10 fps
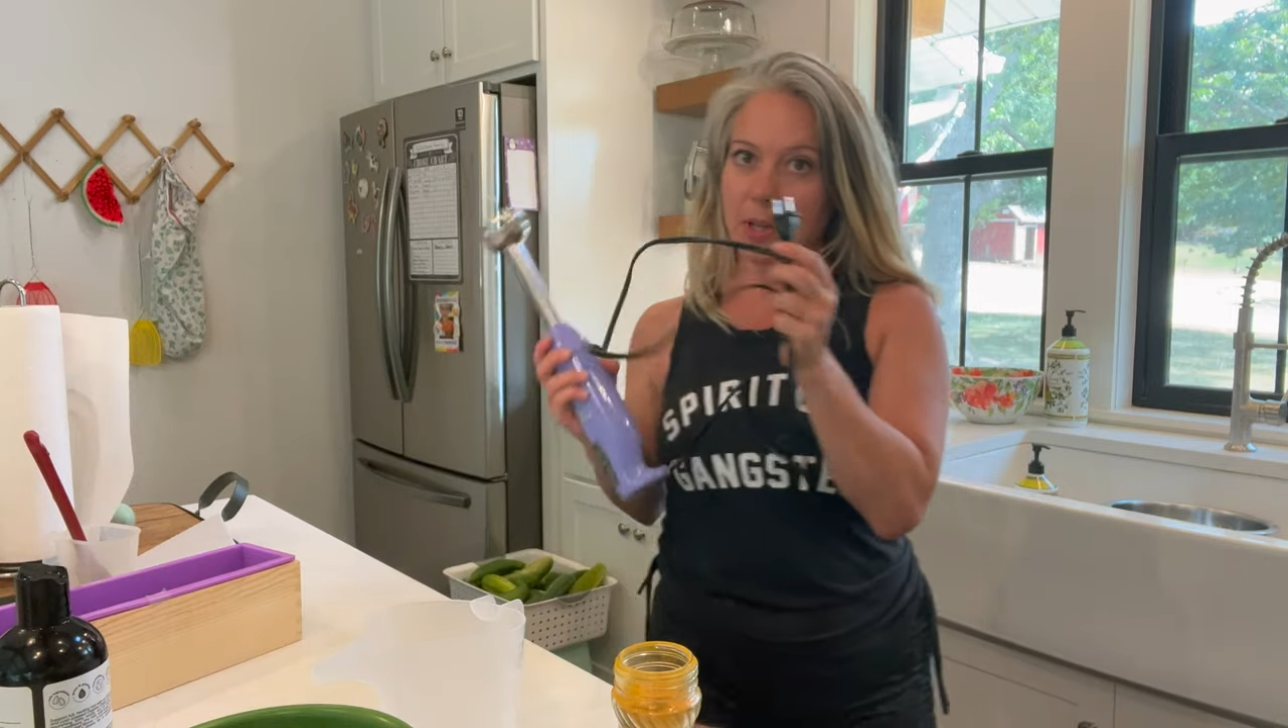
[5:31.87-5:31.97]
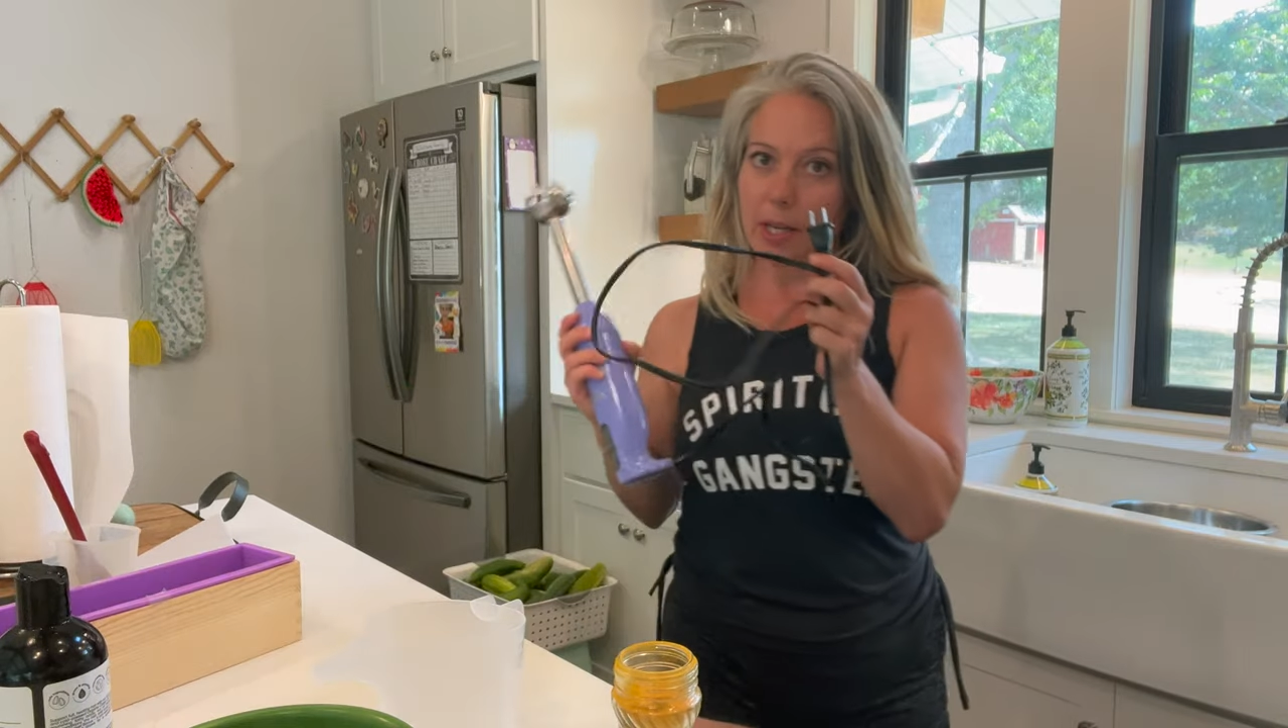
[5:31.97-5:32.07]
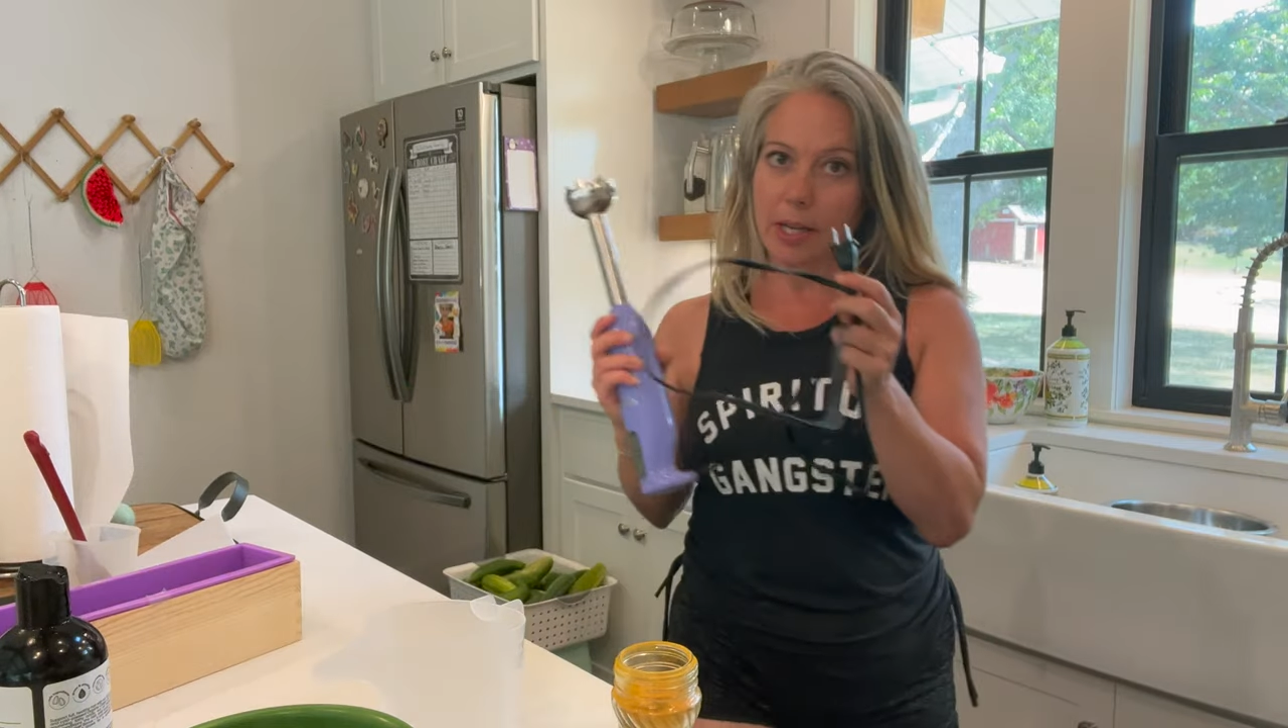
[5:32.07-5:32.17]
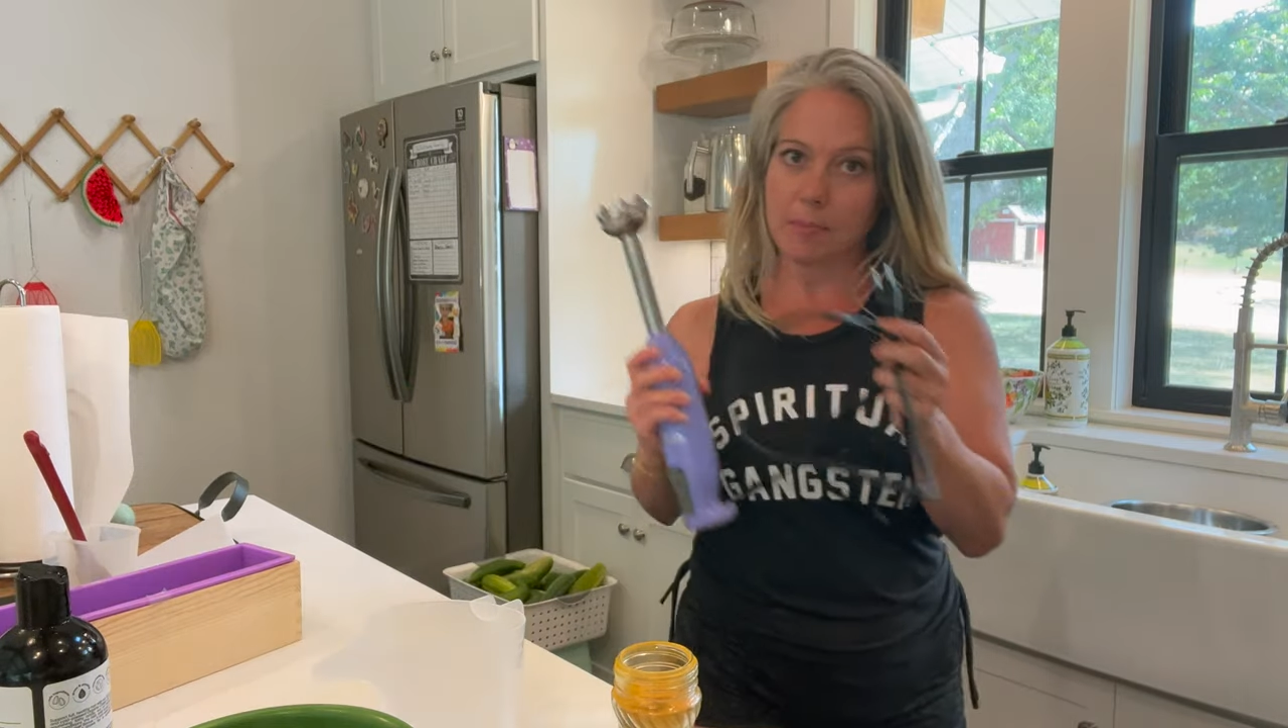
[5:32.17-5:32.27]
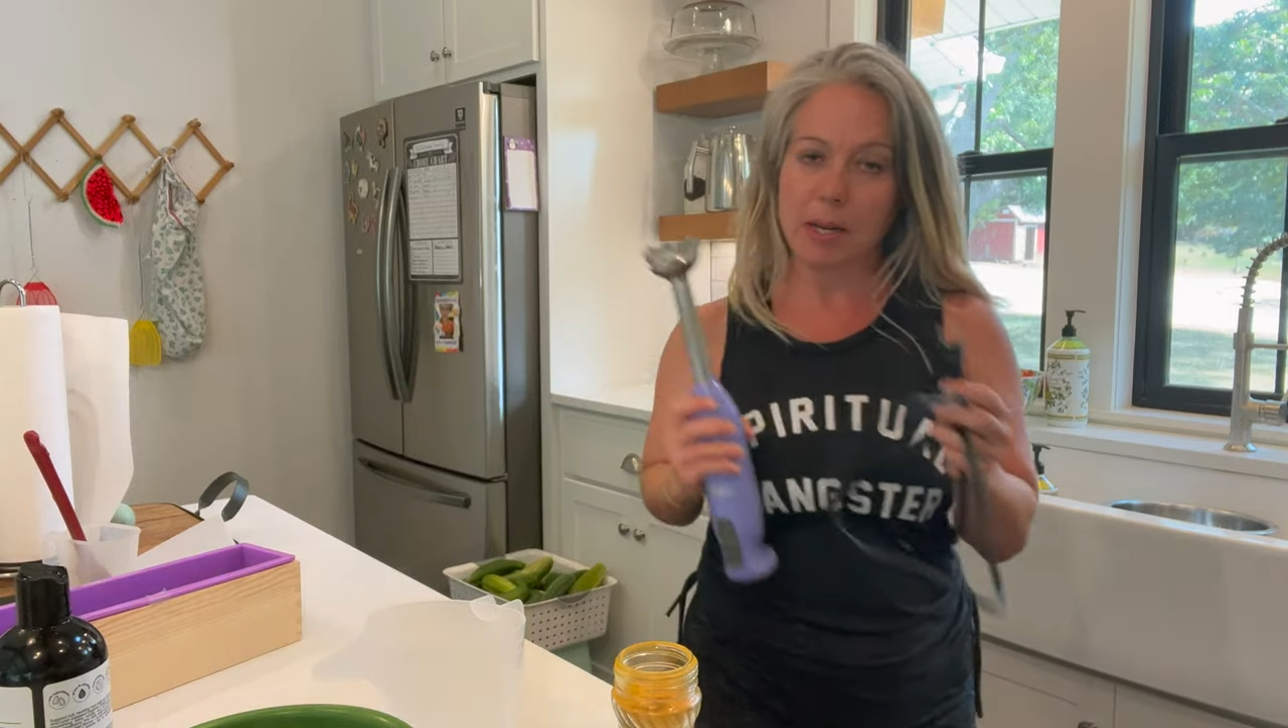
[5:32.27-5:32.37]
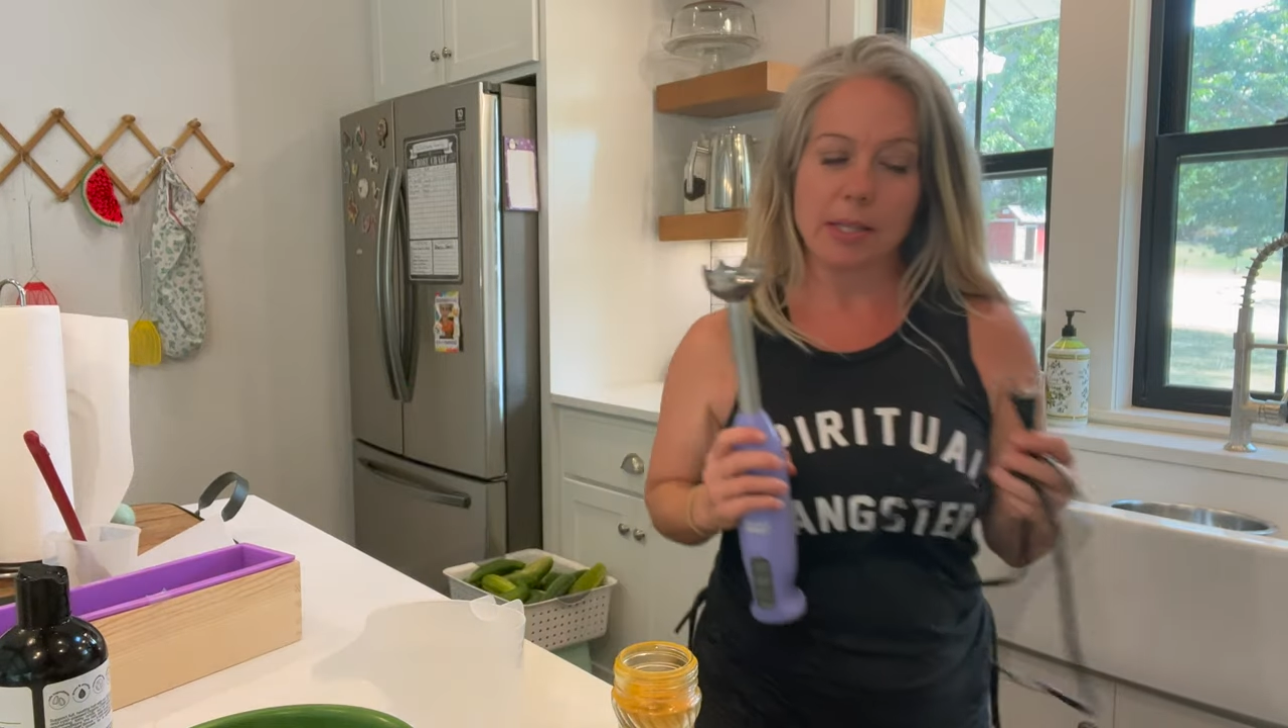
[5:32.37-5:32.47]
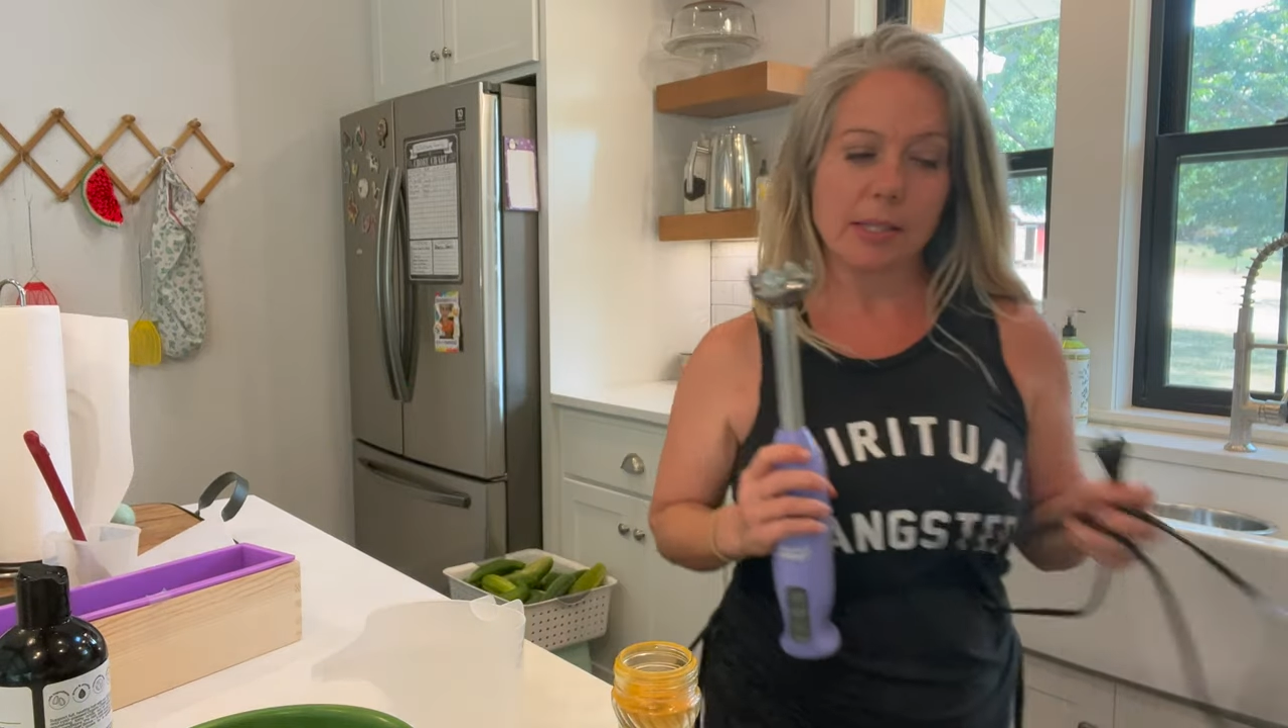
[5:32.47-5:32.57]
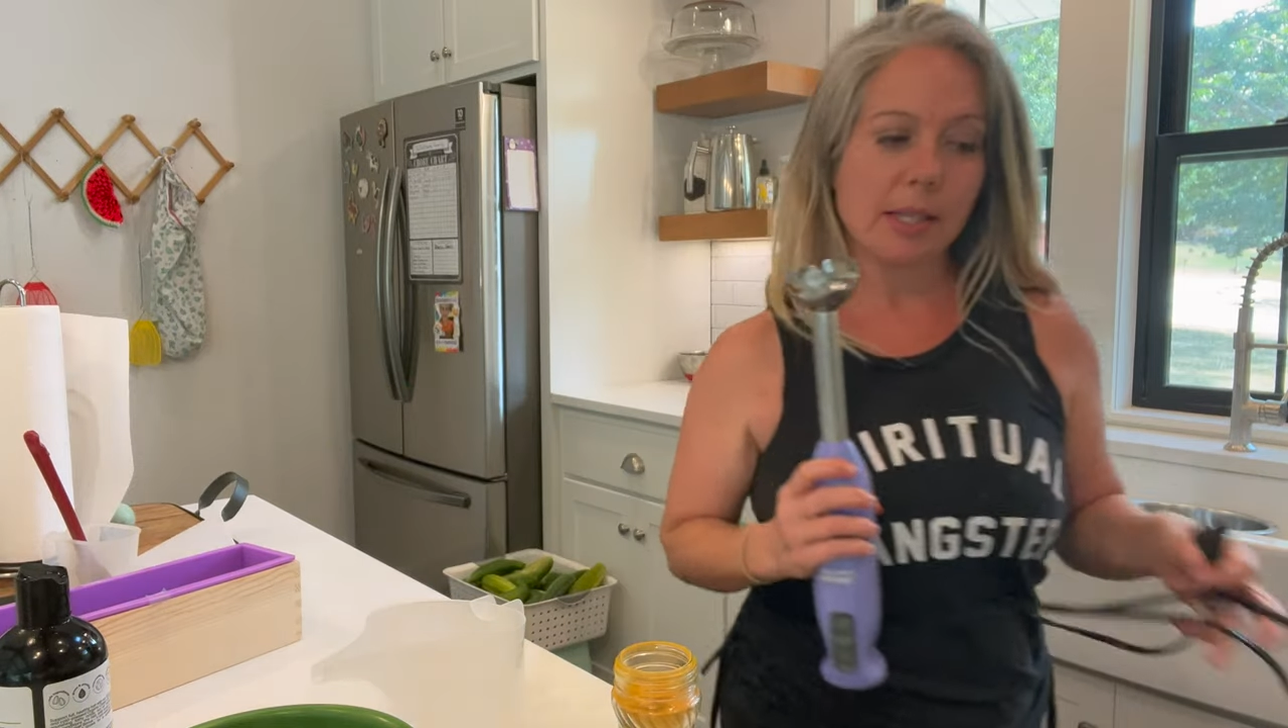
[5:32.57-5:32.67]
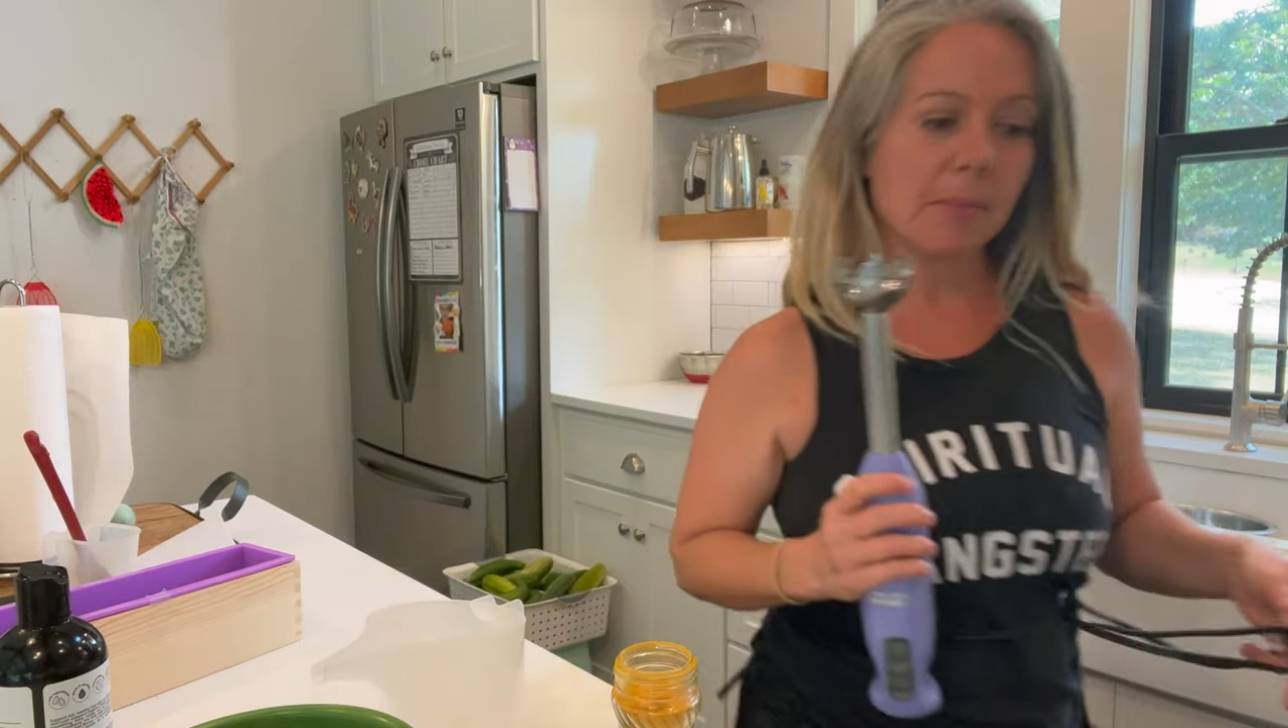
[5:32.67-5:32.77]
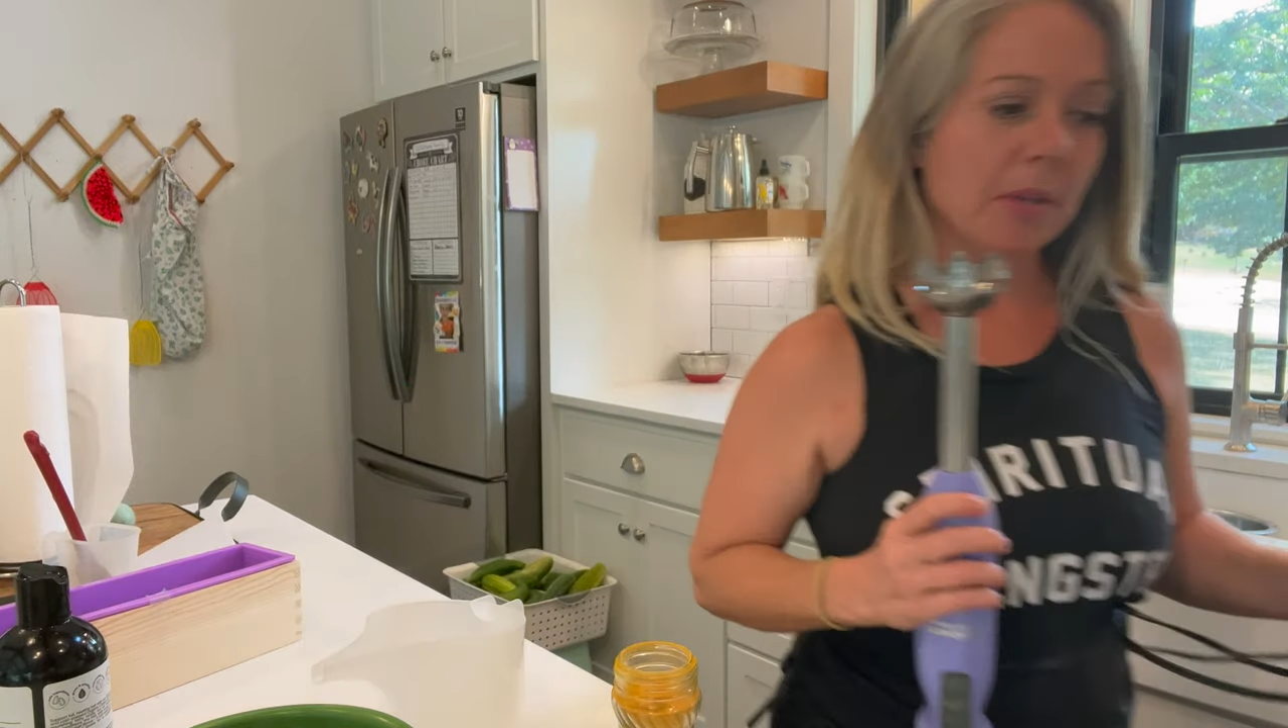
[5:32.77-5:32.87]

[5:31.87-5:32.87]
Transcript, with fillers: plug in my stick